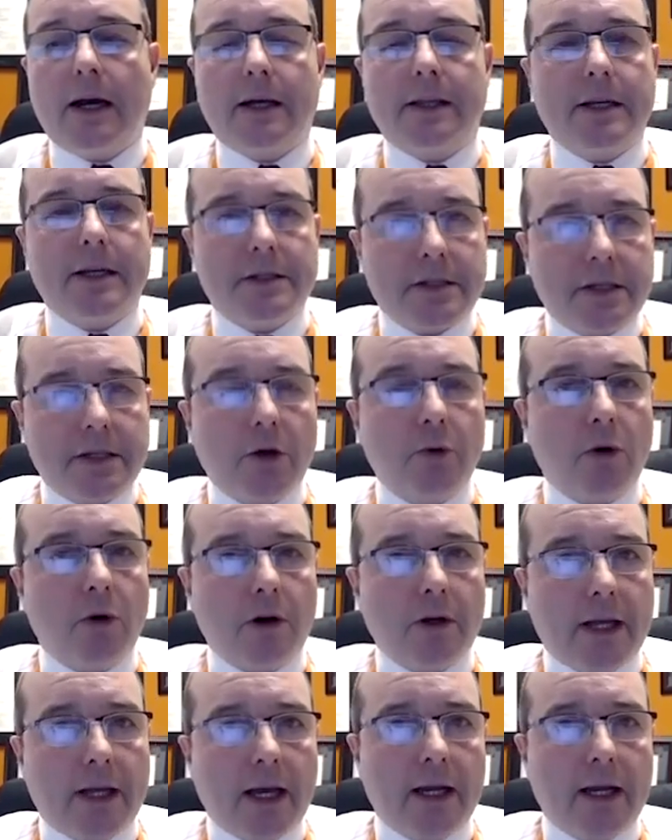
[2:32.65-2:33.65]
they still
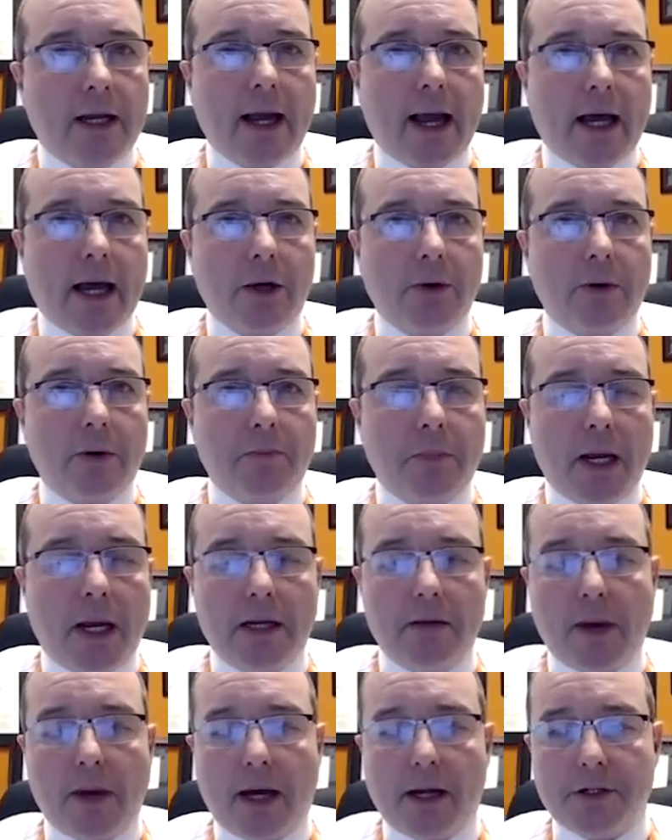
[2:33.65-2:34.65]
weren't getting adequate
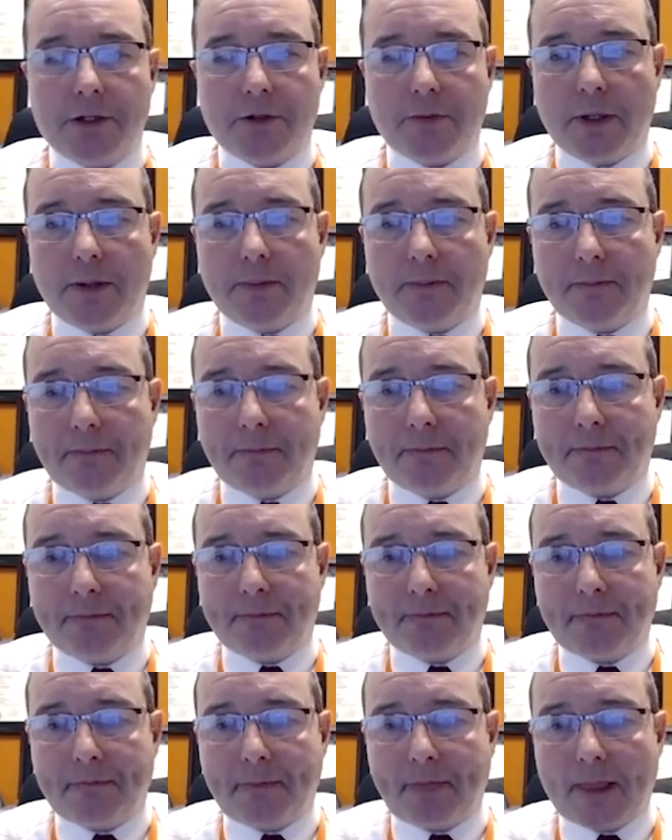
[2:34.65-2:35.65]
pain management.
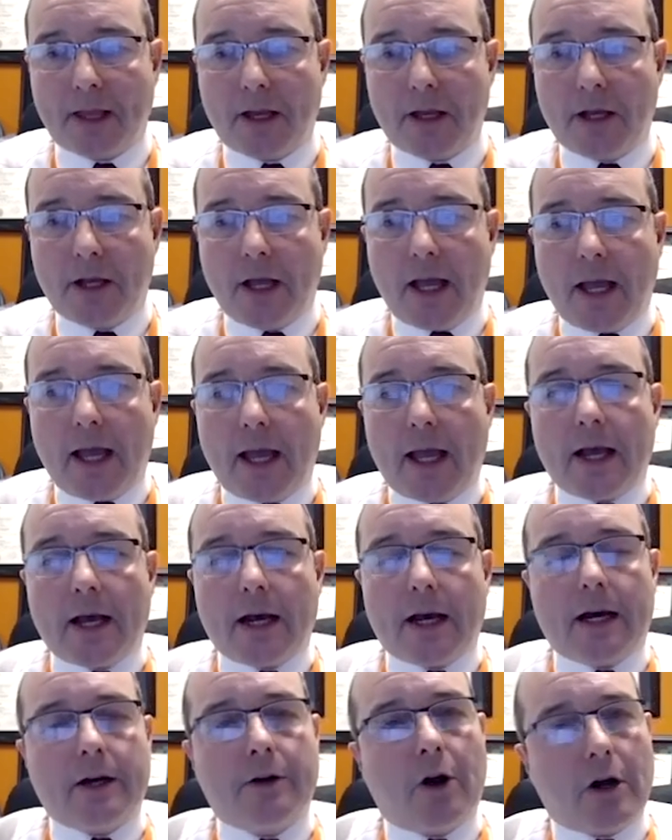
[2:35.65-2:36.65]

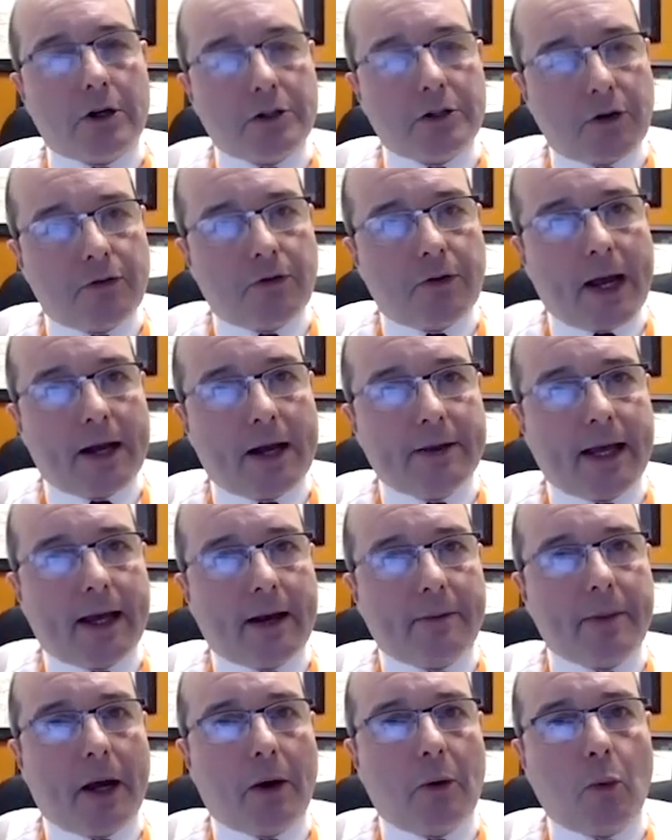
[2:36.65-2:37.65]
It also found
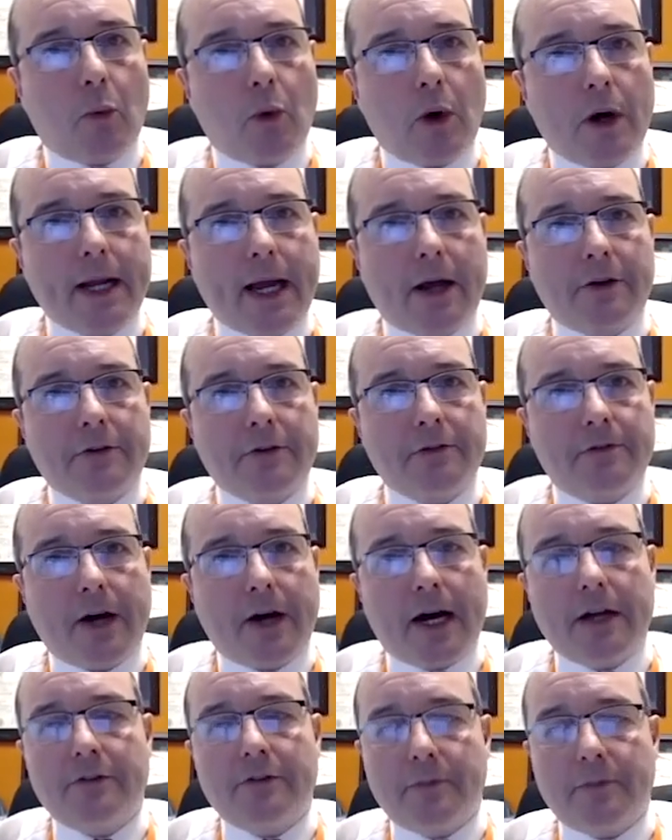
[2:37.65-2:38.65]
that about one out of
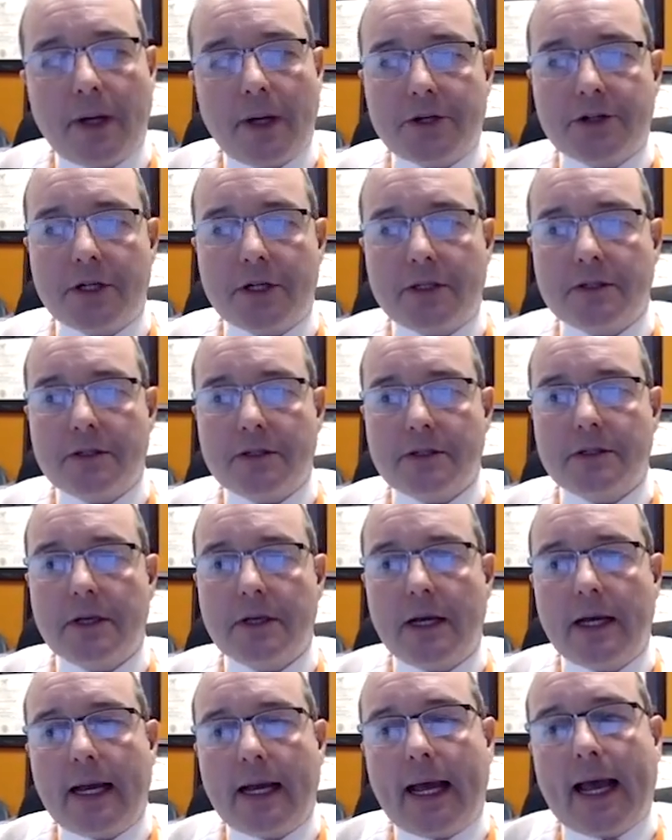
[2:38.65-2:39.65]
five patients
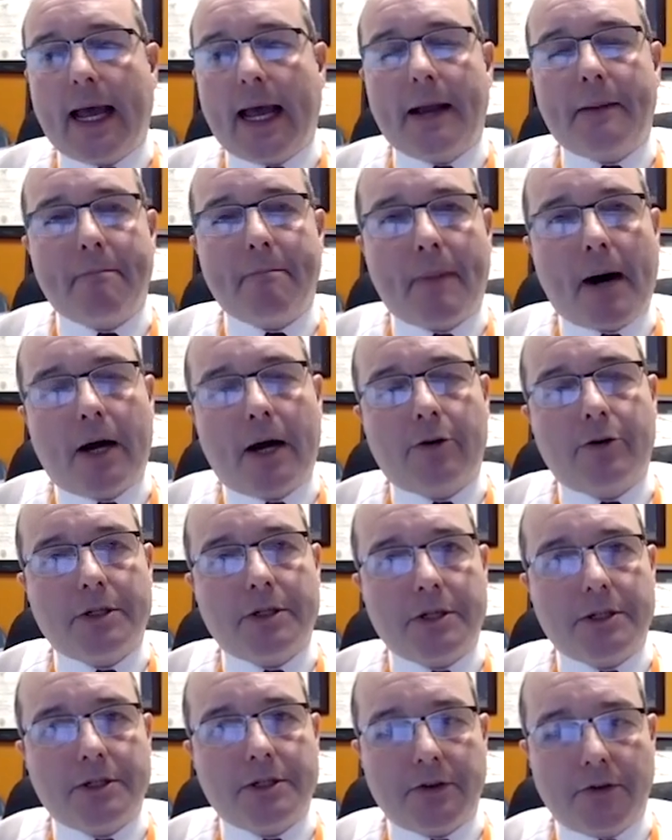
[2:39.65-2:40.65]
had moderate
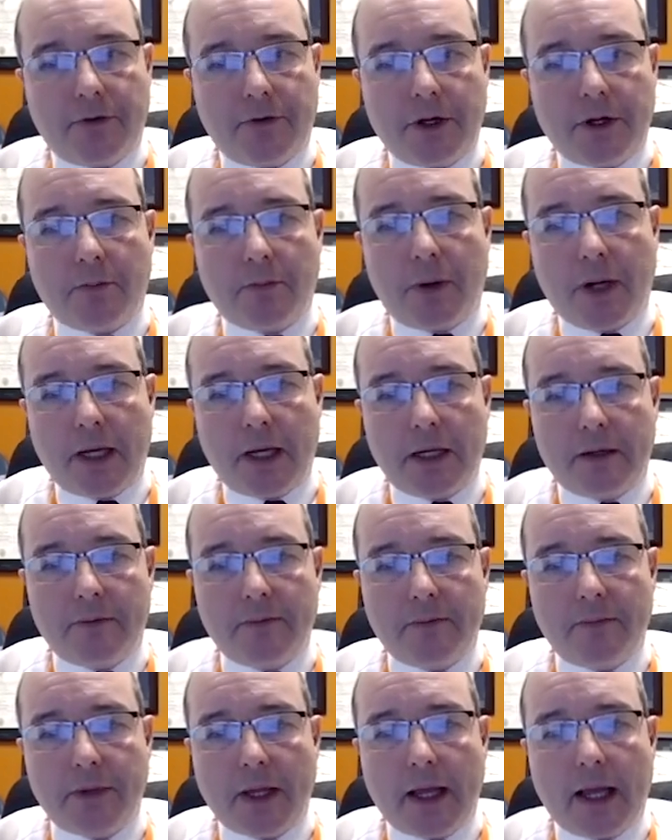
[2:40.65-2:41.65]
to severe
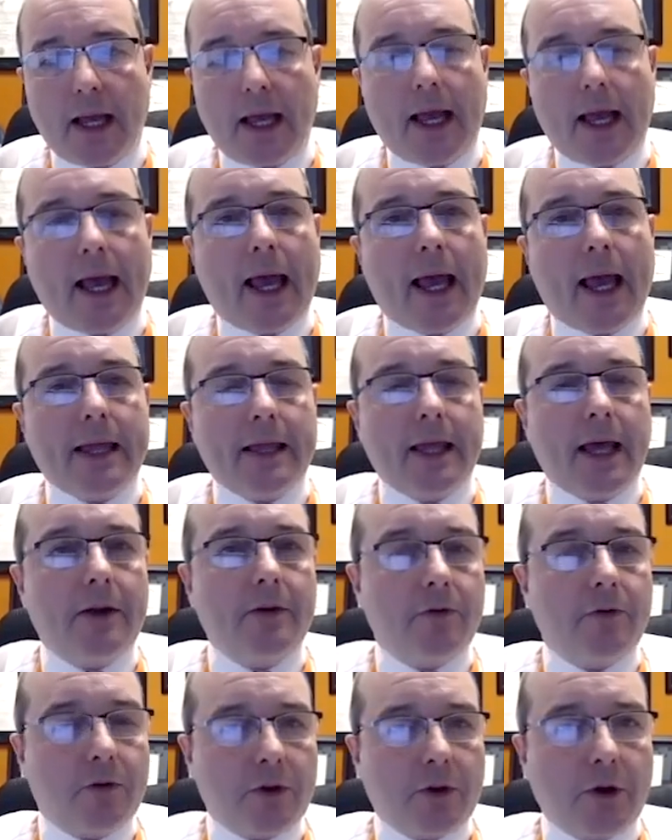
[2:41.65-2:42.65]
pain. And
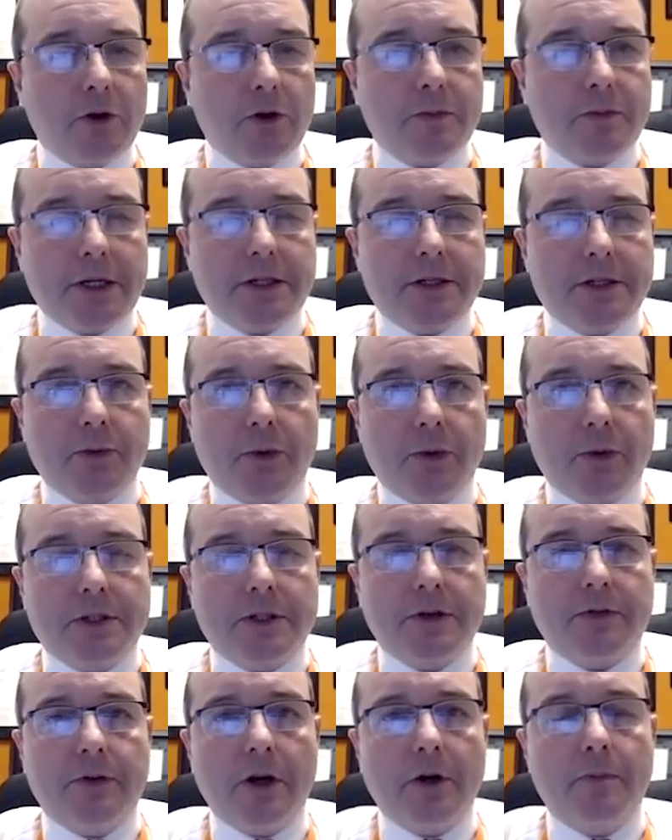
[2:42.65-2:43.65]
then for those patients with
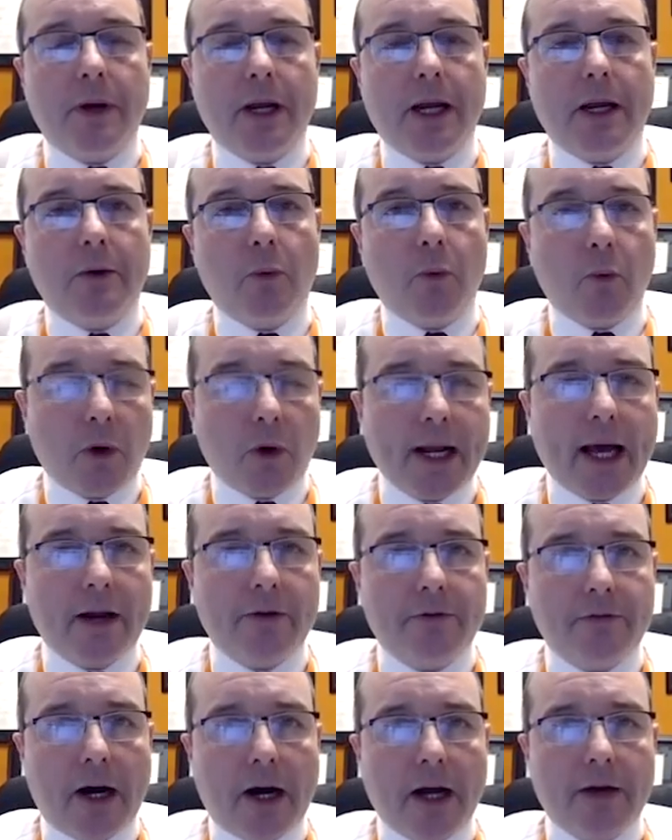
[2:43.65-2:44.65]
severe pain, one out
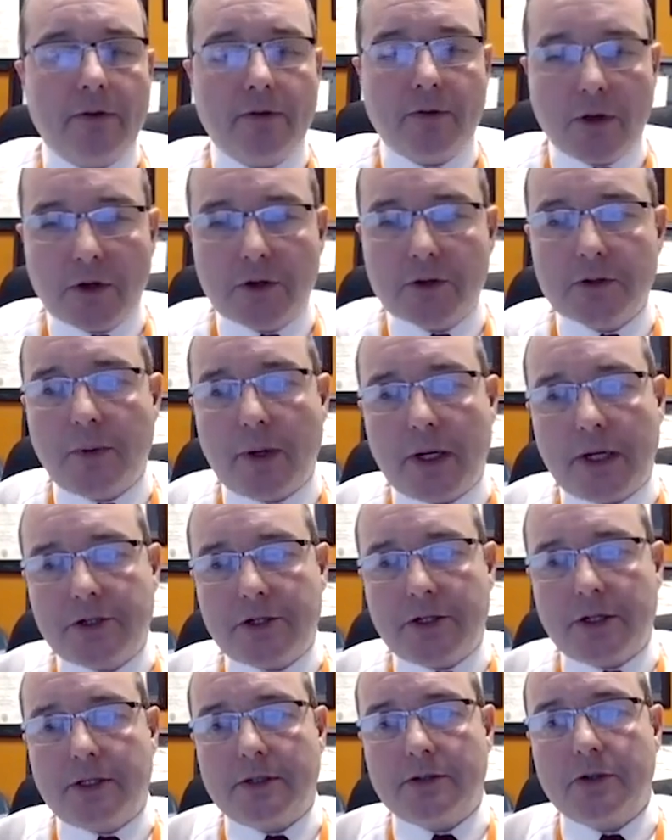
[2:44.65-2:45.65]
of five of those
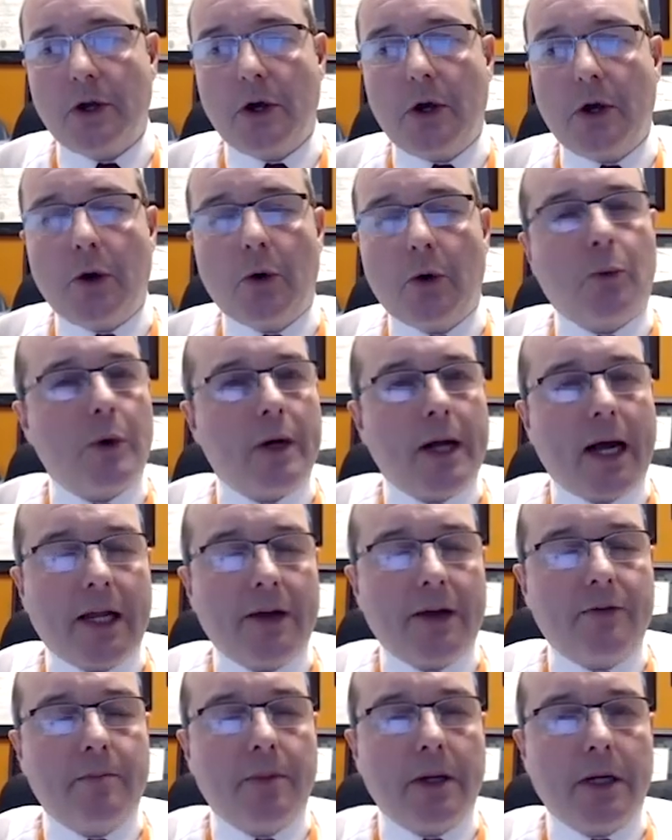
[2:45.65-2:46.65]
patients were not
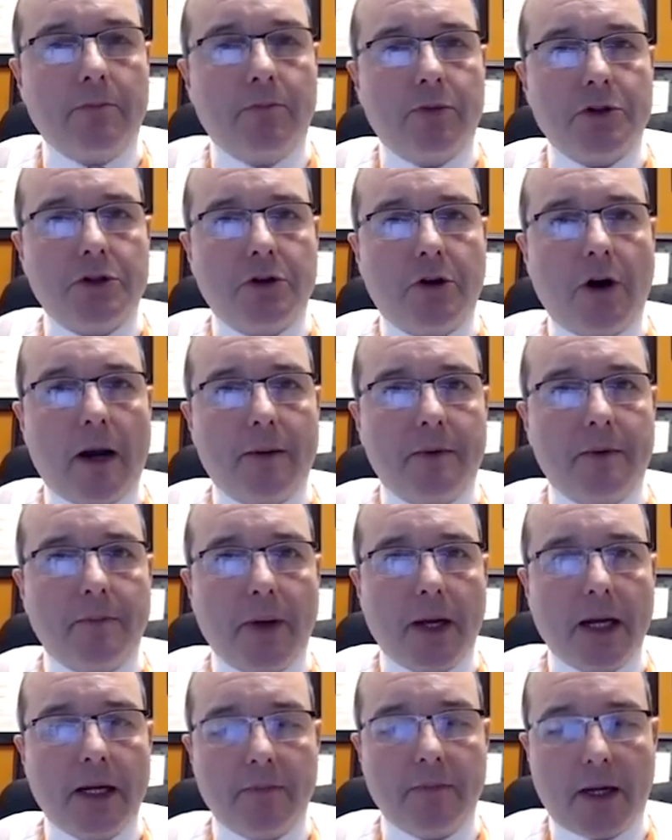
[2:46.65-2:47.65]
even being prescribed a
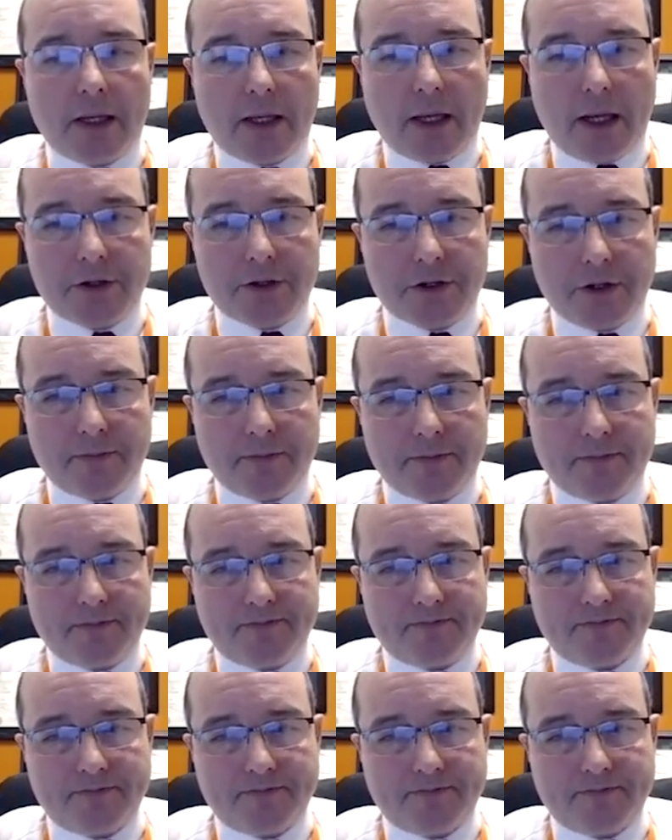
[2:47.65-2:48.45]
pain medication.